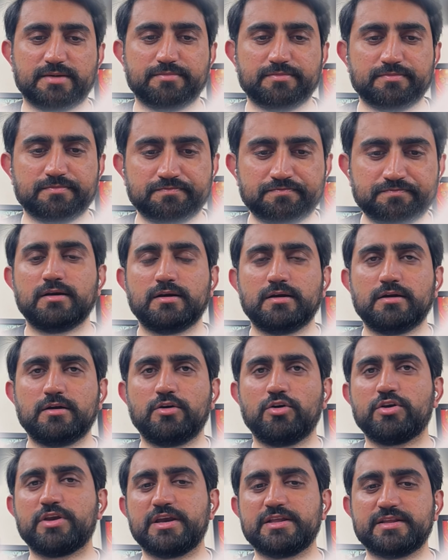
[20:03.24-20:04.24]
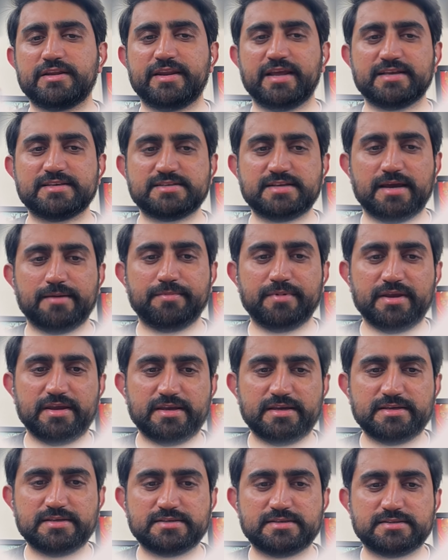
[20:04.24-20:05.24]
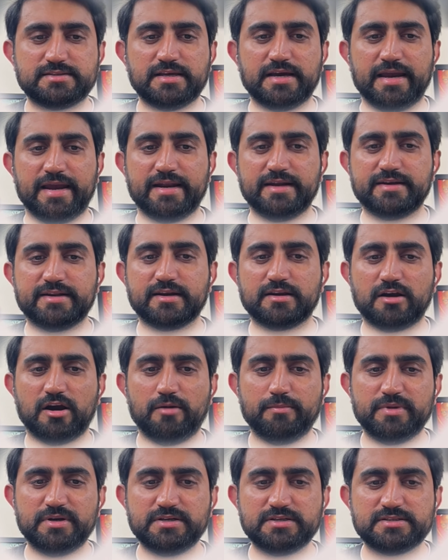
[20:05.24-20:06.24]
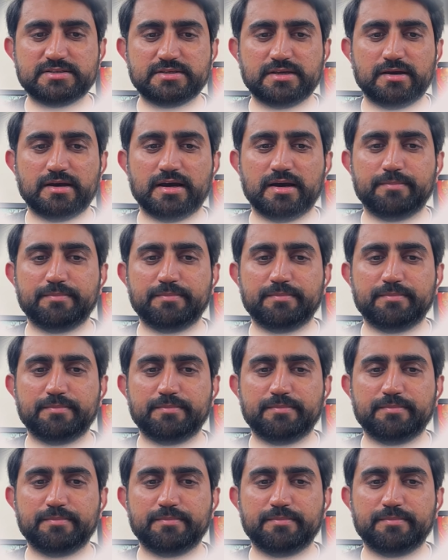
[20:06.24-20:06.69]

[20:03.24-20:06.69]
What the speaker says: step. Okay, the next step is the enter comments.